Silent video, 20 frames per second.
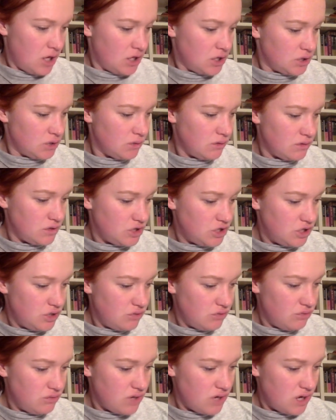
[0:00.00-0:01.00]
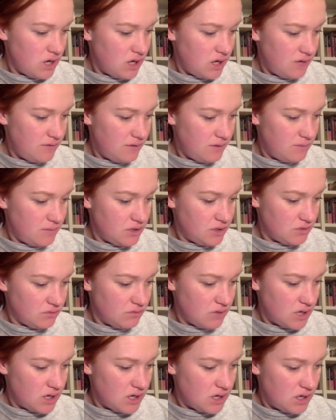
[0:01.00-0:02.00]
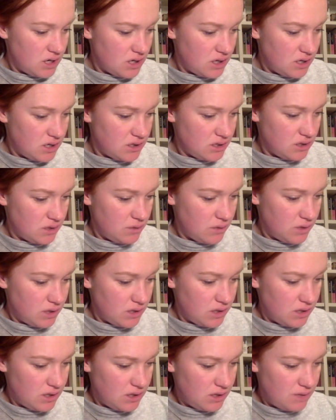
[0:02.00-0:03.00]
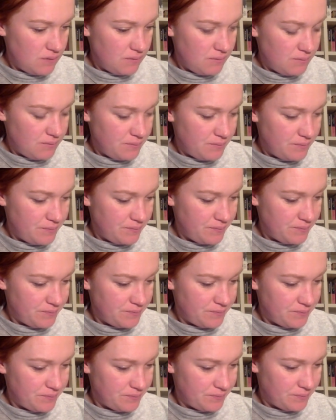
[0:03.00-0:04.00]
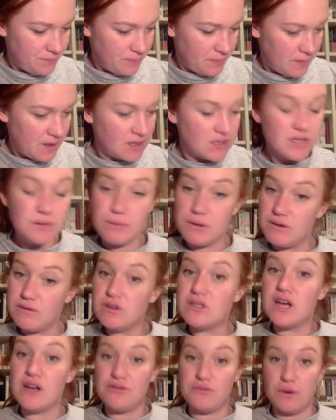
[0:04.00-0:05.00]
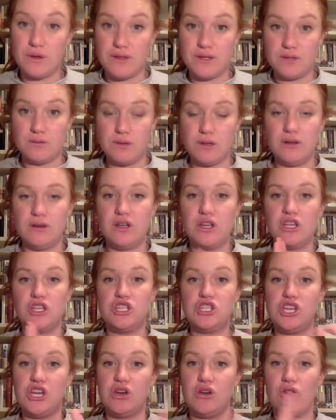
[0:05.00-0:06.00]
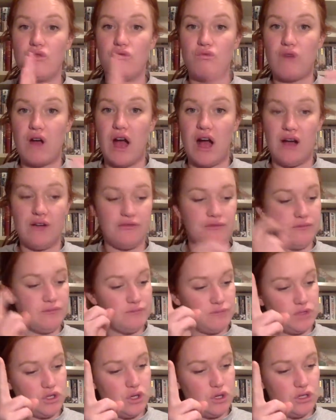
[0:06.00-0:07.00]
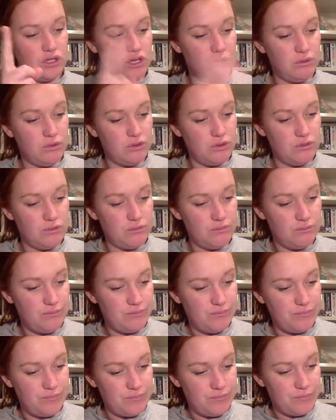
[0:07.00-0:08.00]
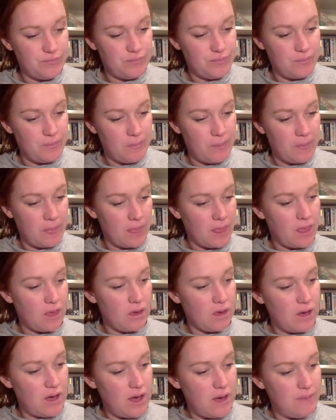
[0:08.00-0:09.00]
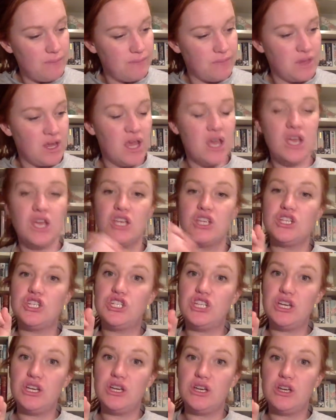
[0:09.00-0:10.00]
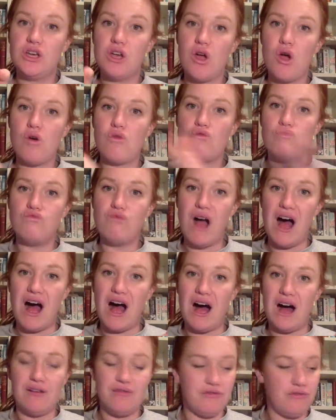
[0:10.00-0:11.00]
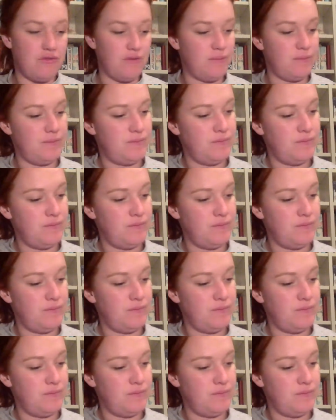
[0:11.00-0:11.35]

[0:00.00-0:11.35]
So what giraffe, let me just write it out nice and quickly. It's a bit of a tough one, this one. Giraffe. 2 syllables. Okay. Giraffe.